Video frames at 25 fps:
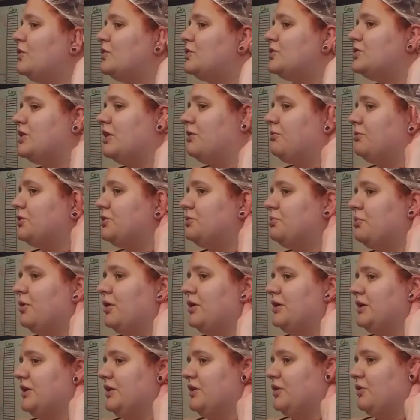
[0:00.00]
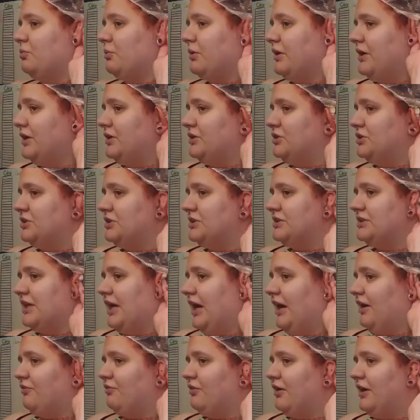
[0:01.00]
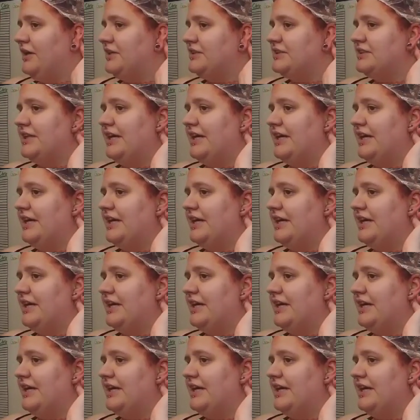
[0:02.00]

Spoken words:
so much more than 3 inches after I